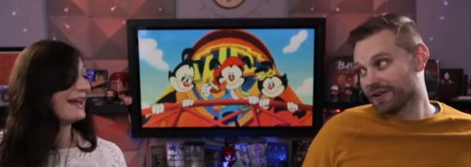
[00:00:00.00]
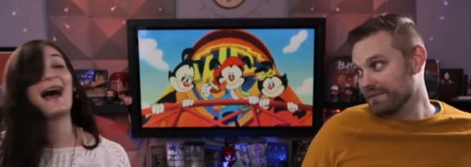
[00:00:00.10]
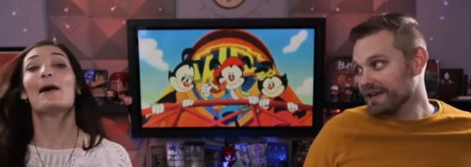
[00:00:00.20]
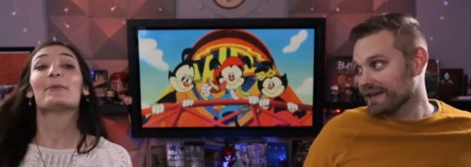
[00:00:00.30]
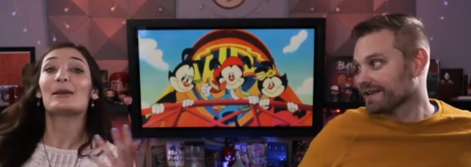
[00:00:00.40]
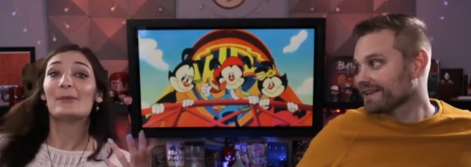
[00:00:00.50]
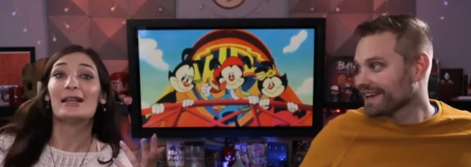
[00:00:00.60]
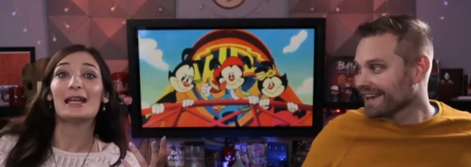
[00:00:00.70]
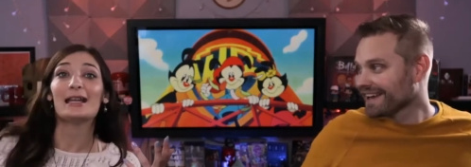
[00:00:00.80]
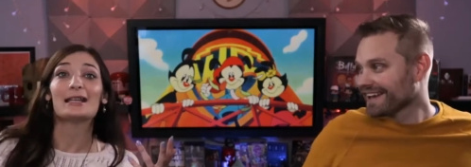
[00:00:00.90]
Speaker 1: a comedian. I'm a
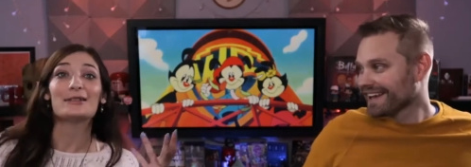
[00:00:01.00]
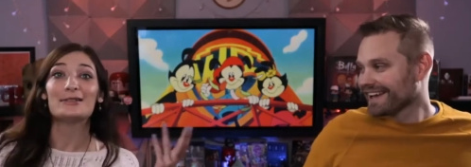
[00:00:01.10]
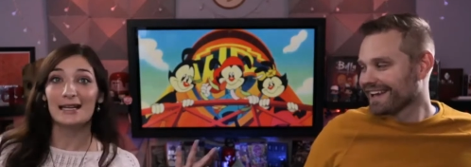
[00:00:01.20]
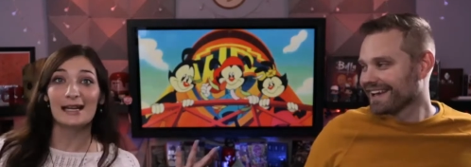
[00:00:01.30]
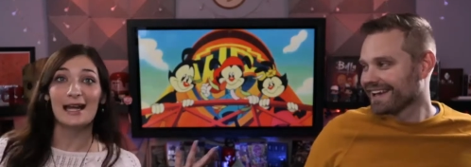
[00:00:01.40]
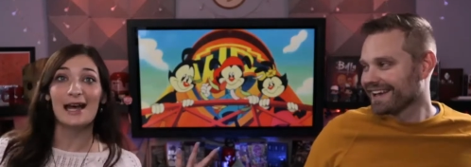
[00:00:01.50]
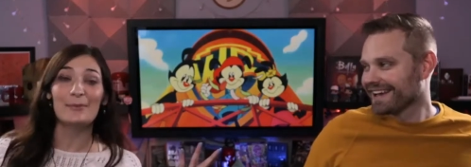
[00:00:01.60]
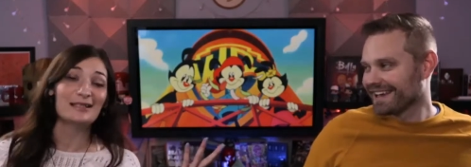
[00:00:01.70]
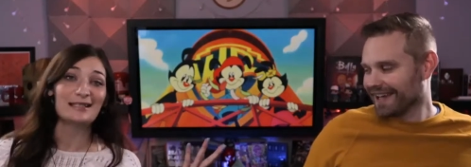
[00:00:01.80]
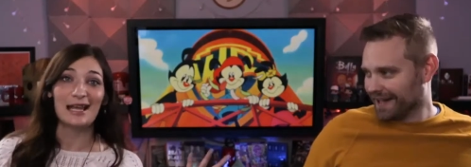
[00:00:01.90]
comedian. I do stand up
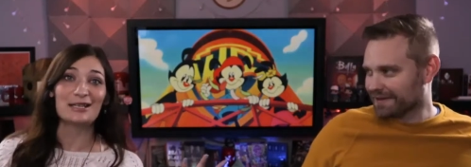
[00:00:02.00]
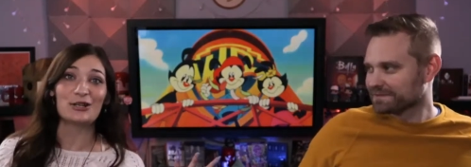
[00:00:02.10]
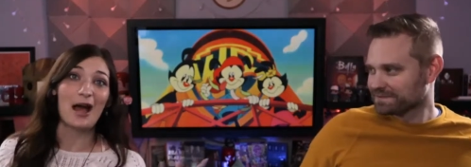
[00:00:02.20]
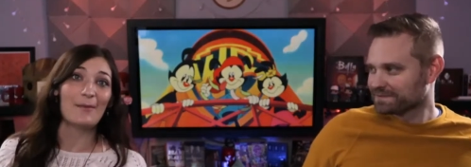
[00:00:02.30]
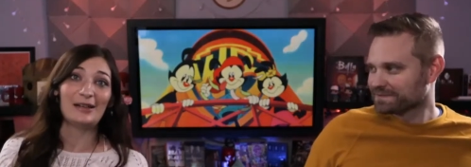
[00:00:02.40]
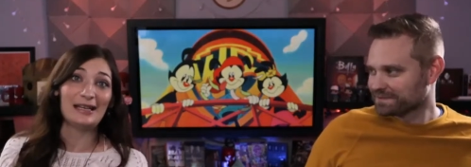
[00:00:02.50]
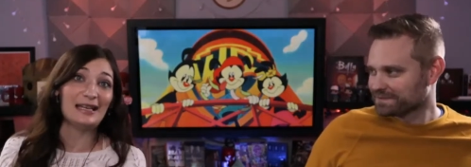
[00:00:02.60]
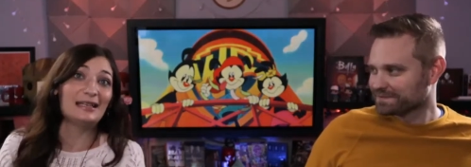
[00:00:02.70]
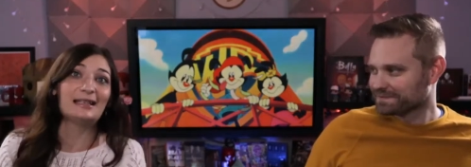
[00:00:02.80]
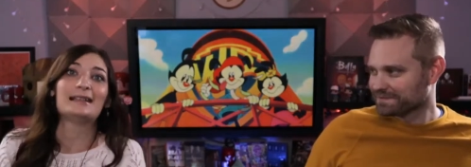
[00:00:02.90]
and yeah. sketch
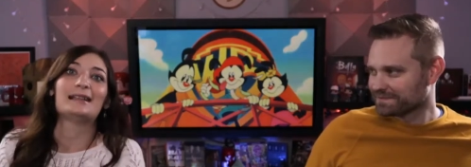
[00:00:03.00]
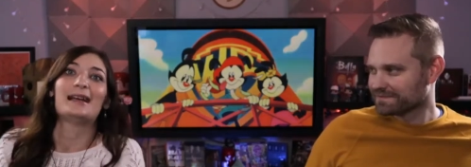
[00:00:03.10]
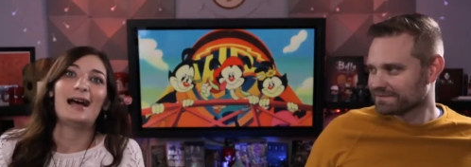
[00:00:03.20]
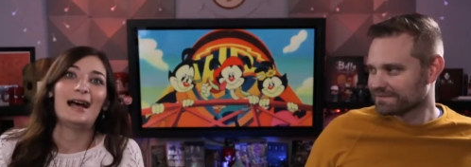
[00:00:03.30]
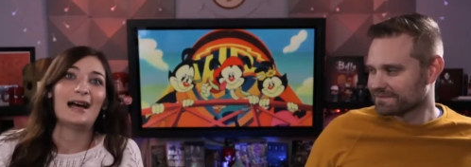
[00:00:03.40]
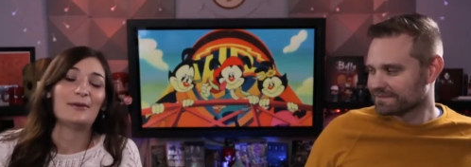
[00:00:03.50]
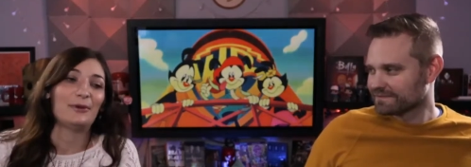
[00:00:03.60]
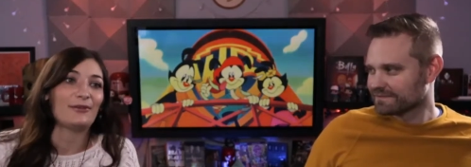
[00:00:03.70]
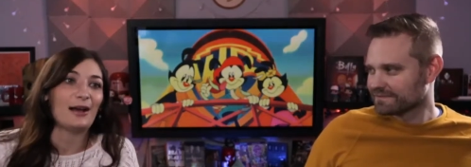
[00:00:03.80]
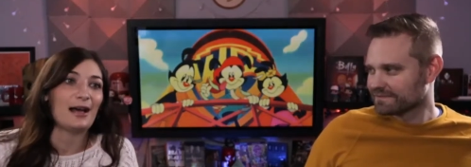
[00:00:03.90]
comedy. Um,
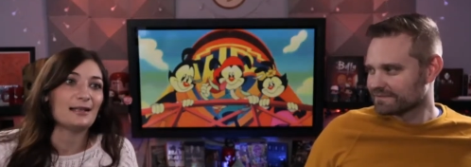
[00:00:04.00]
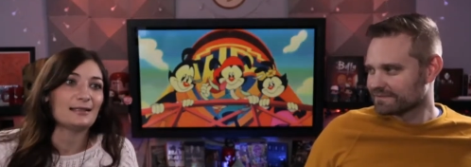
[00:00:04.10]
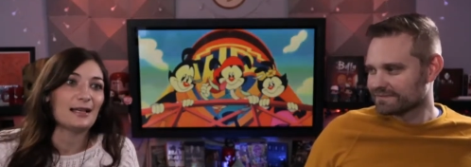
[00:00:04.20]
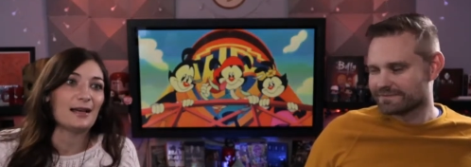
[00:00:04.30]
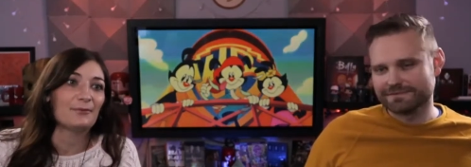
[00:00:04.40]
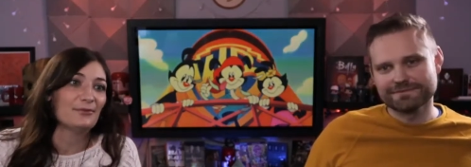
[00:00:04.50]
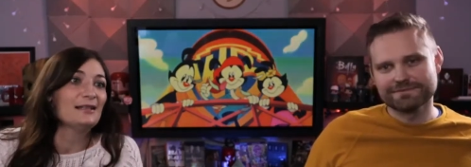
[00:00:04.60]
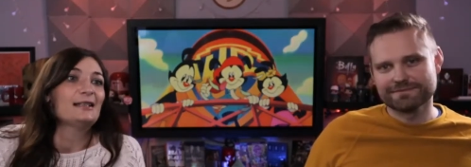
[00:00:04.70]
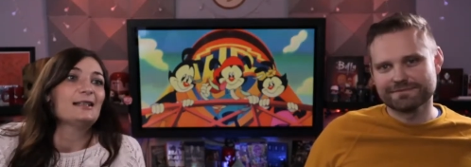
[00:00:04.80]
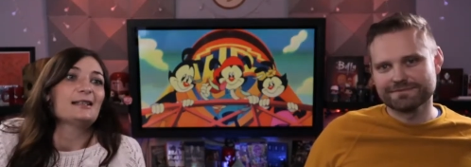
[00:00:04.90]
we've got some
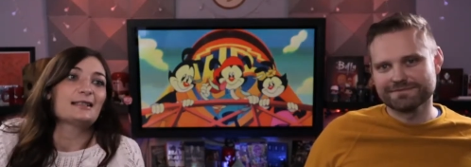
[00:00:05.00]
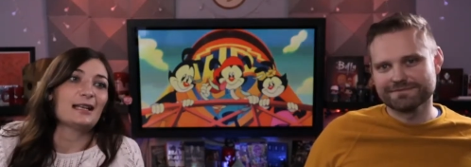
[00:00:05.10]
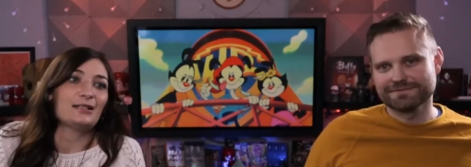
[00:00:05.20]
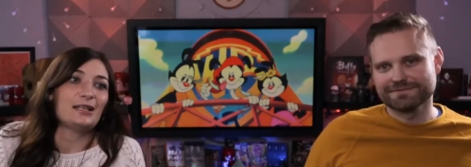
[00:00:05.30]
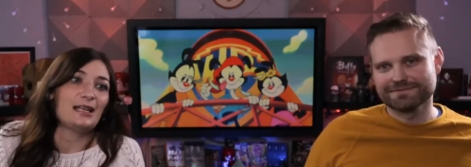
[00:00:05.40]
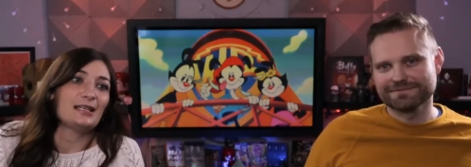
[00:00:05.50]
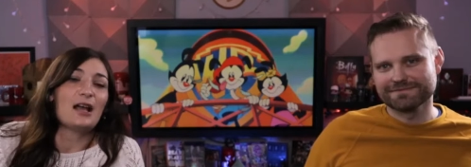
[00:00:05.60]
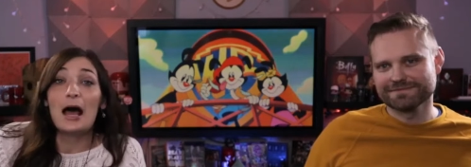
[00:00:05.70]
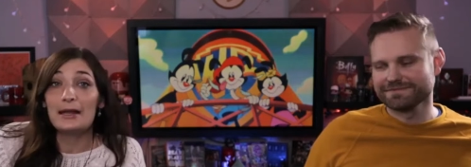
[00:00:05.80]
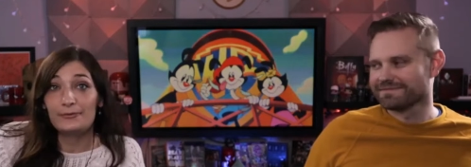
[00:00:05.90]
sketches,
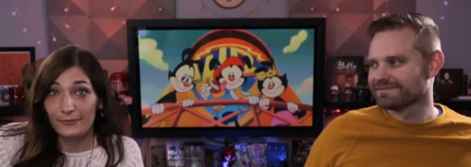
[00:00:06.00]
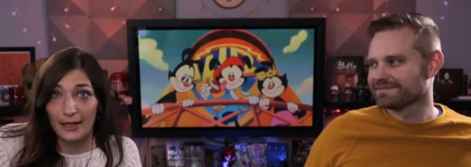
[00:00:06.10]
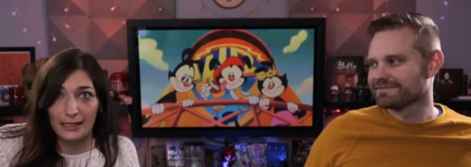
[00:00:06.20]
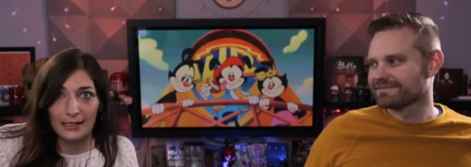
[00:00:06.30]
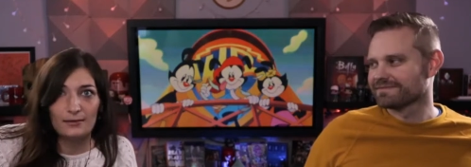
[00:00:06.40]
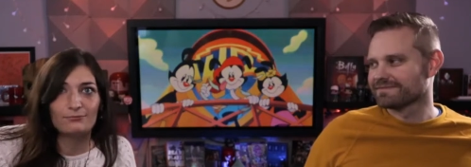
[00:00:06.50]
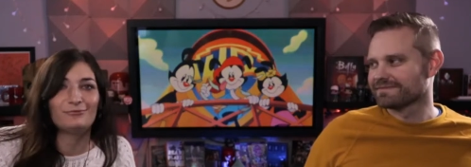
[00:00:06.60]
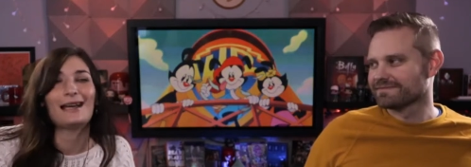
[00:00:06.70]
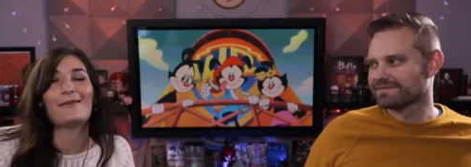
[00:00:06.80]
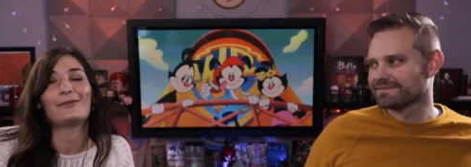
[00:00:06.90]
hot and funny.
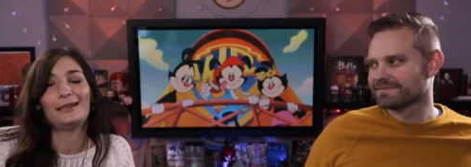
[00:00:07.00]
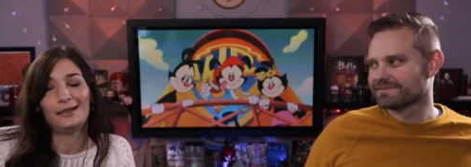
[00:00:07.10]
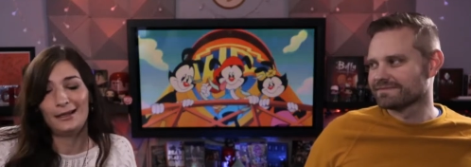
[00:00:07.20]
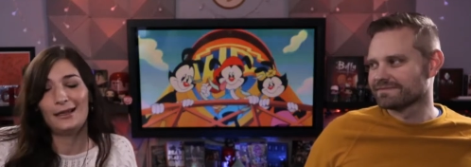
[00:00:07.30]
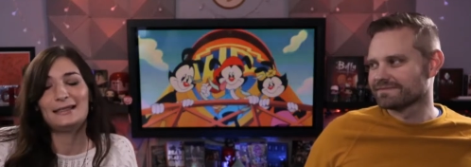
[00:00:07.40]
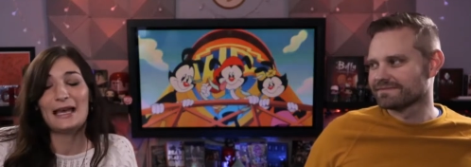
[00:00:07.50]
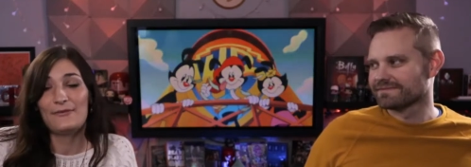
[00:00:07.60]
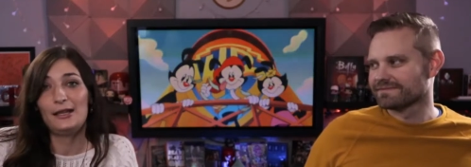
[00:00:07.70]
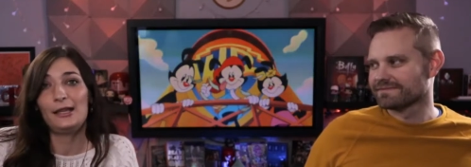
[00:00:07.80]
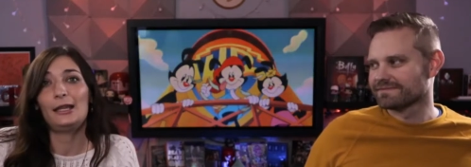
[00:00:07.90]
Definitely,
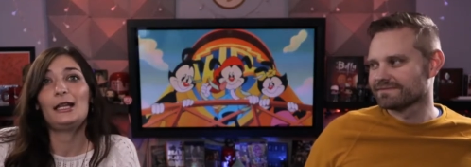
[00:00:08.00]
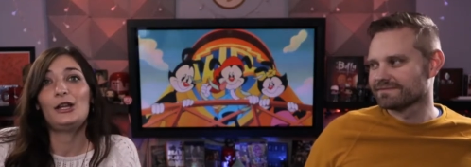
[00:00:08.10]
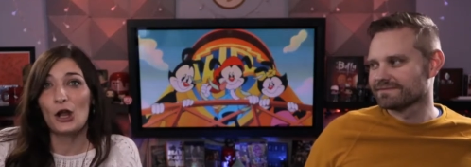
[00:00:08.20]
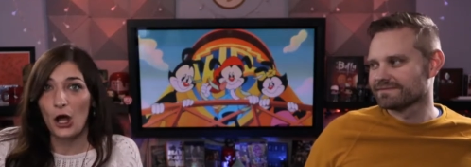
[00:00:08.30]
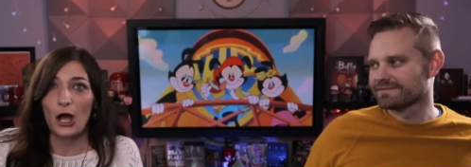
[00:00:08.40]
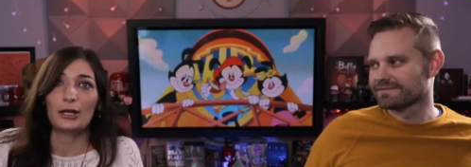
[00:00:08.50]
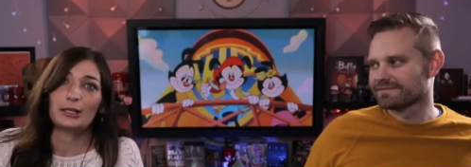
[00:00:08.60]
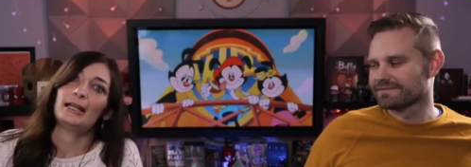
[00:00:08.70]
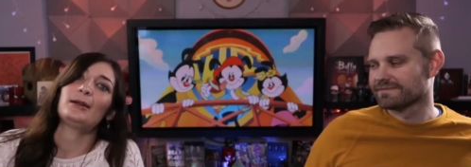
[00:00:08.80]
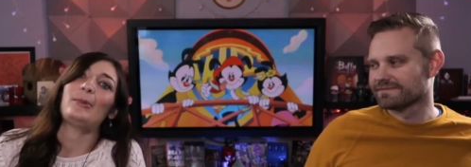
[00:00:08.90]
definitely not
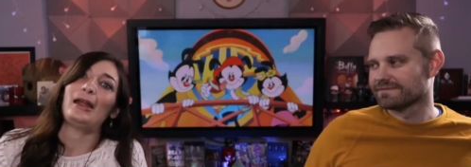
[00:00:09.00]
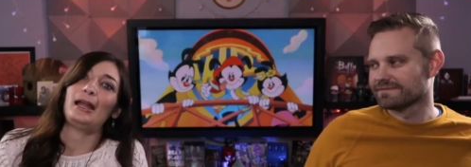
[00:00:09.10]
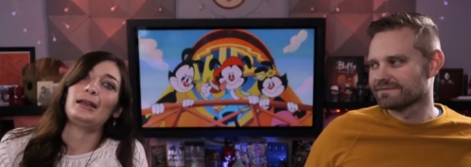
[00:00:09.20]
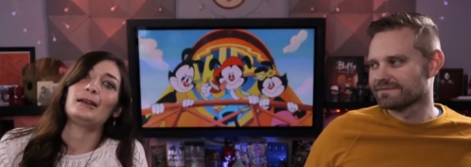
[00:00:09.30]
clickbait.